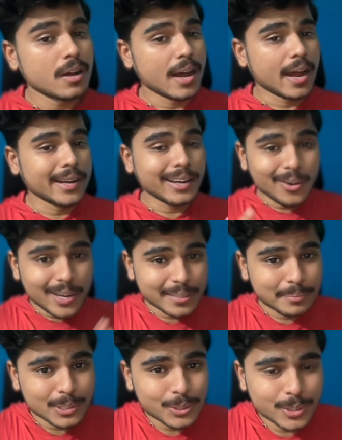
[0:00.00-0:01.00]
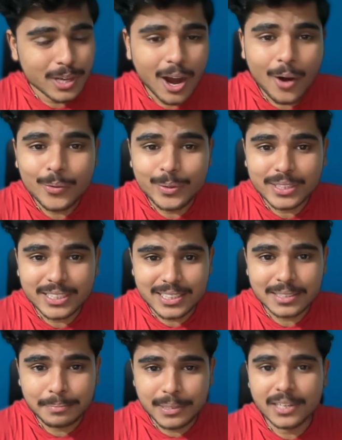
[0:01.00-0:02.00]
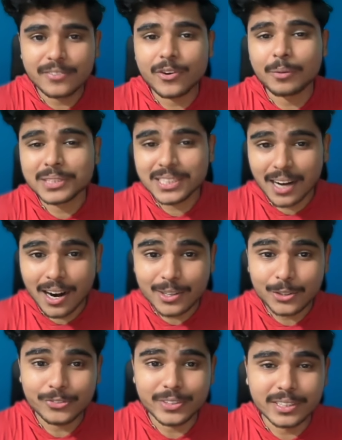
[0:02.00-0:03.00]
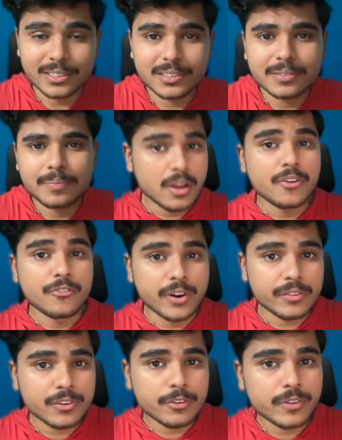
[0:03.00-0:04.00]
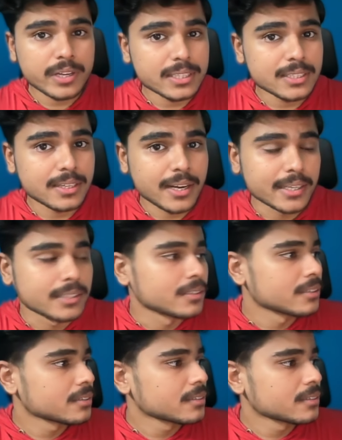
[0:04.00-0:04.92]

And now let me show you how this is built from start to finish. Workflow 1 is the writer.